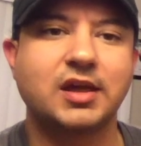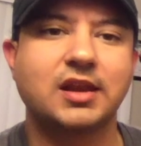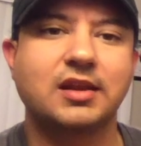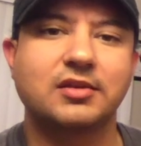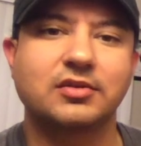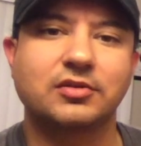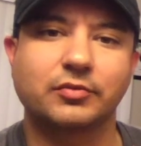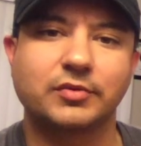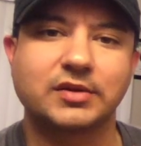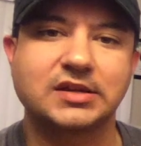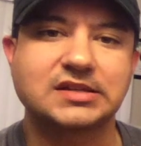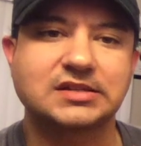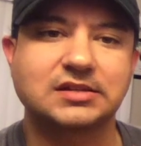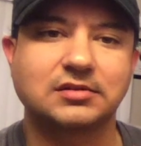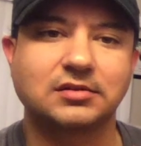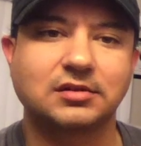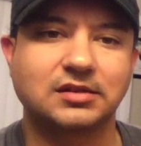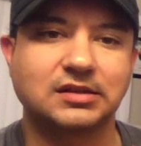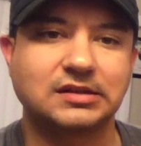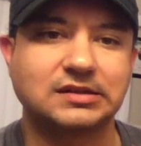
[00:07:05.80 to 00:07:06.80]
and the
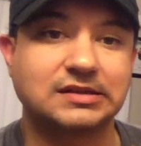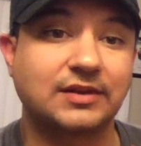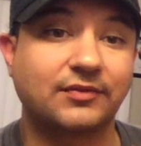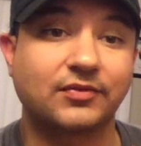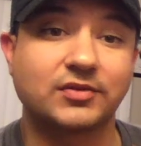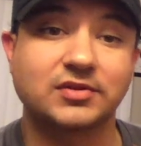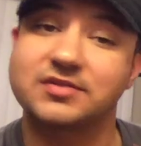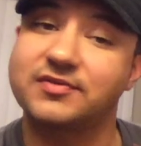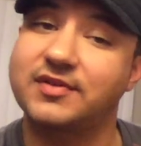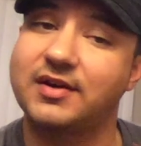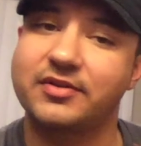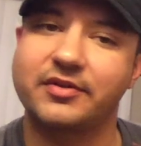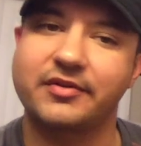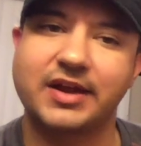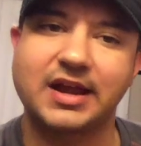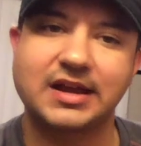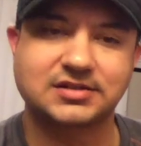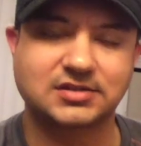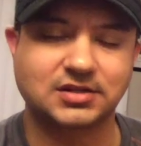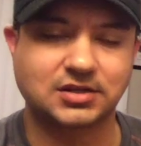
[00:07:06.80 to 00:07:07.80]
reason and the difference of how they were
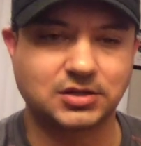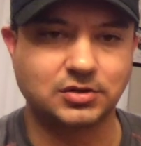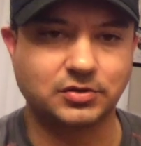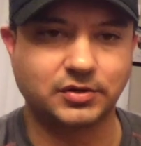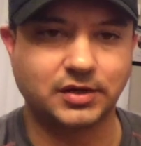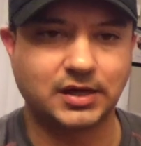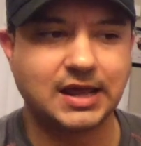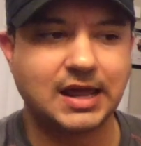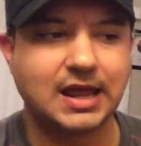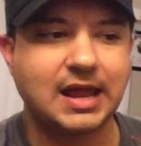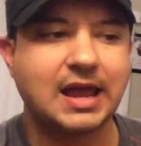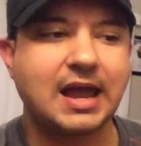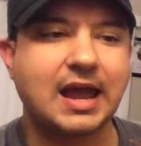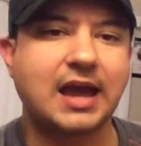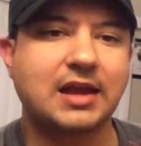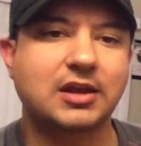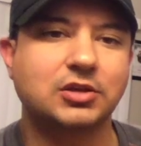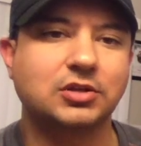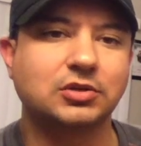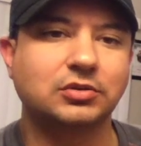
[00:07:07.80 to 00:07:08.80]
executed
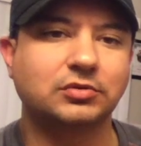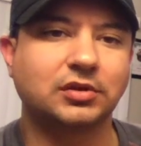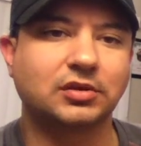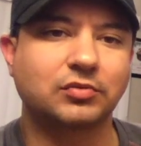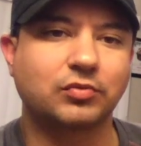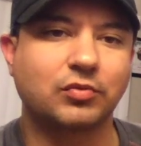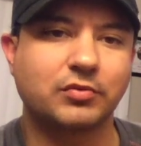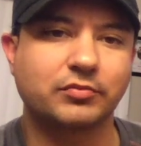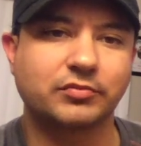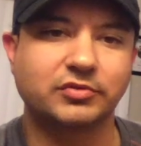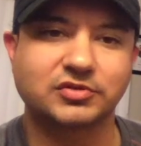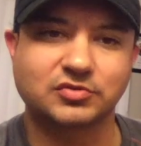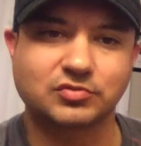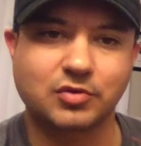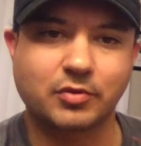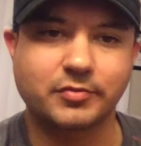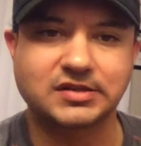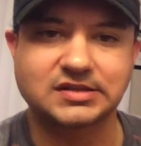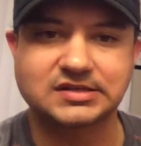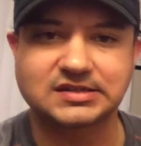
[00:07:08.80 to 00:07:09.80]
had to do with one was
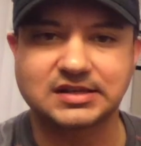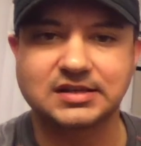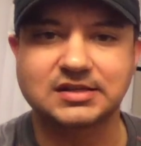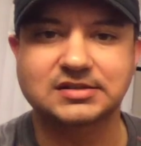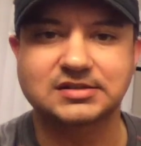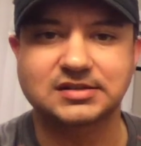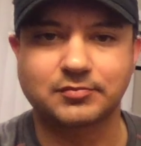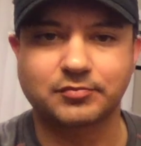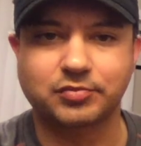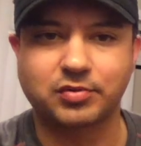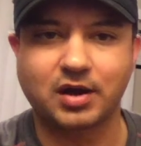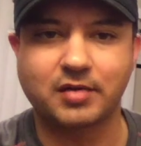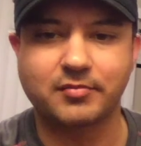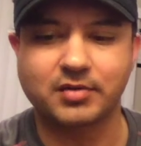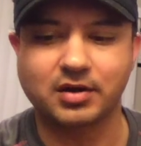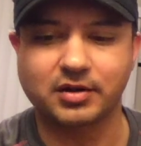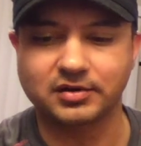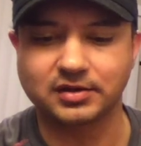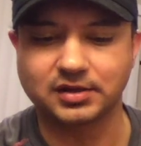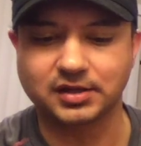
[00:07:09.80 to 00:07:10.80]
Roman citizen
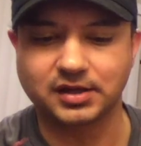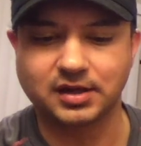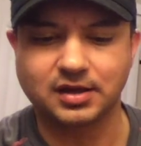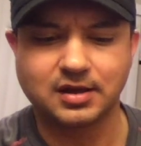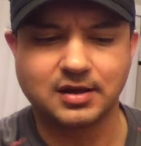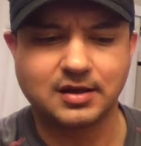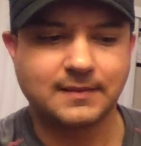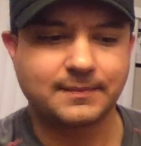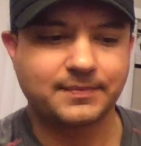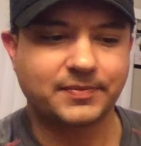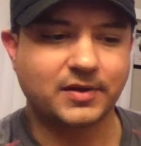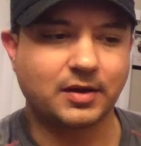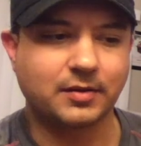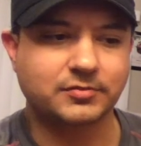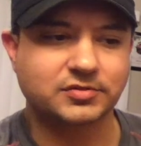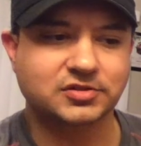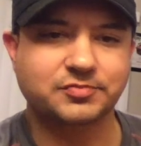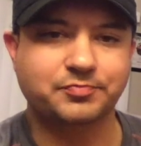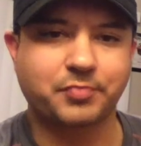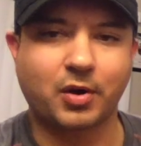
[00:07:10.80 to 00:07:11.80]
primarily.
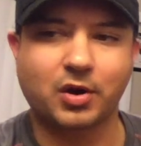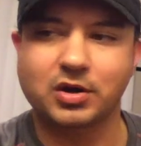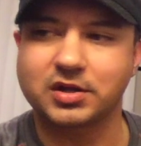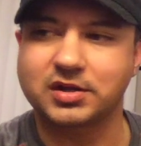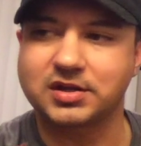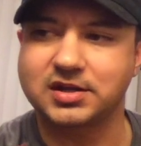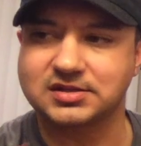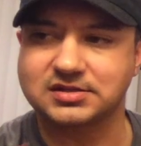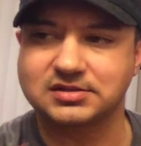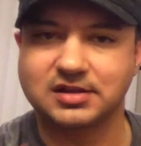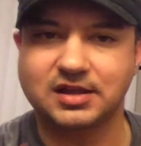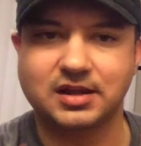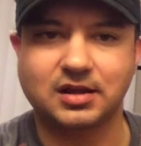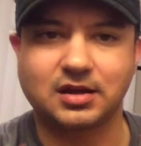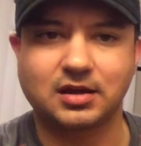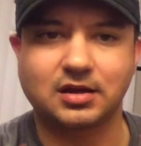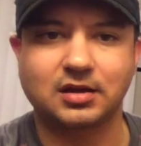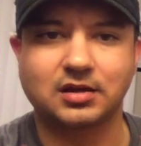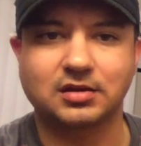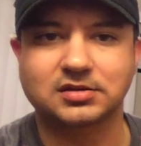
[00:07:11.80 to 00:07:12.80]
Spartacus led
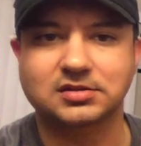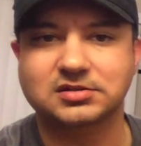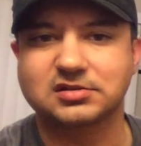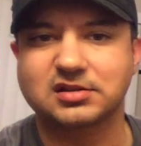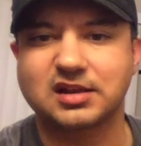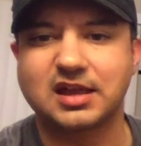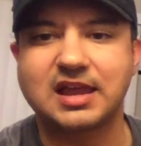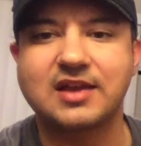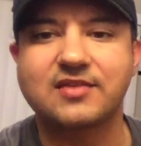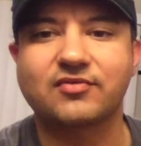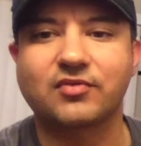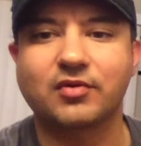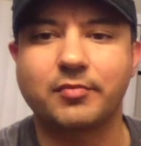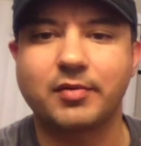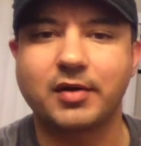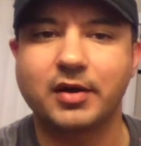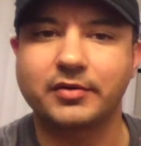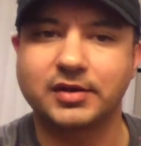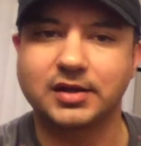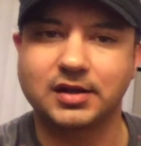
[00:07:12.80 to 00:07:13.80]
a slave
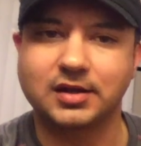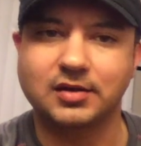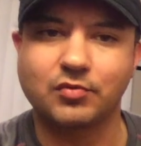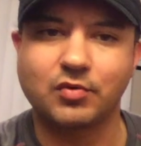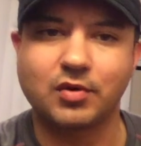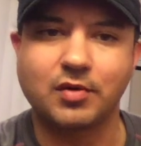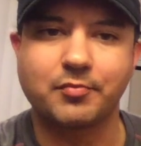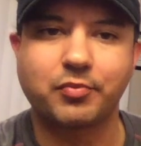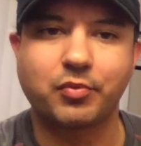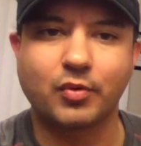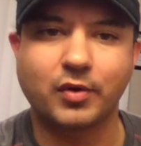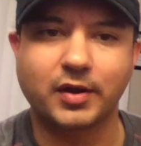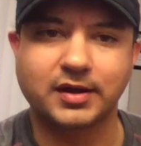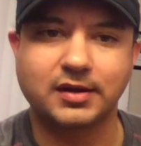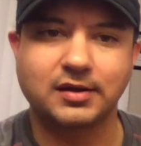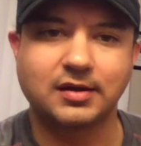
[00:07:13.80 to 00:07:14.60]
rebellion at one point.